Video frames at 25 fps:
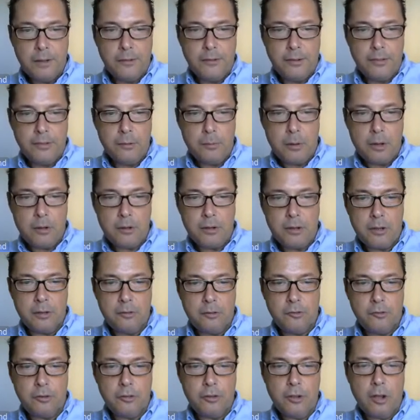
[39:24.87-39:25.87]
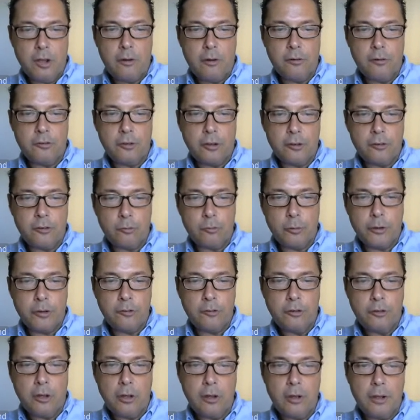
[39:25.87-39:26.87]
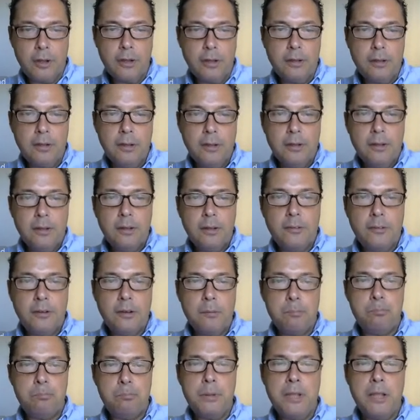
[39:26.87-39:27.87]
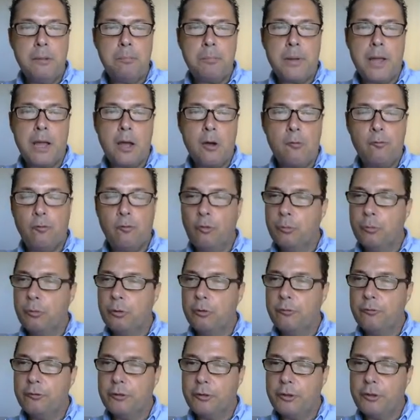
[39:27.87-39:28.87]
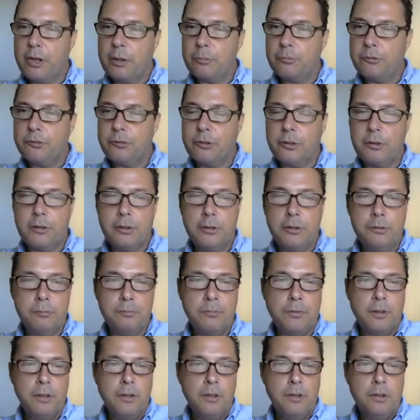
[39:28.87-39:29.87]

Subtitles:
and then the RSI swings higher, then a big powerful move to the upside,